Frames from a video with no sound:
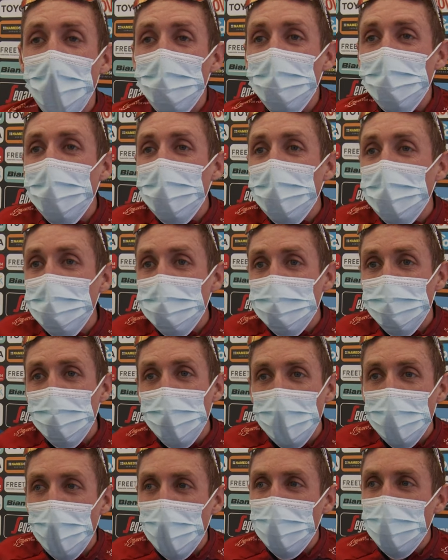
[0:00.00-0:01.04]
I really
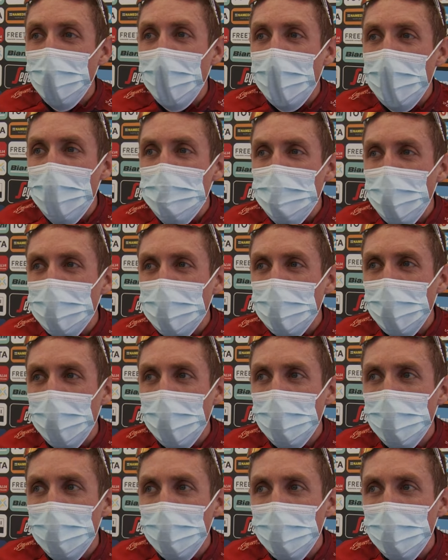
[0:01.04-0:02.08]
I don't feel any pressure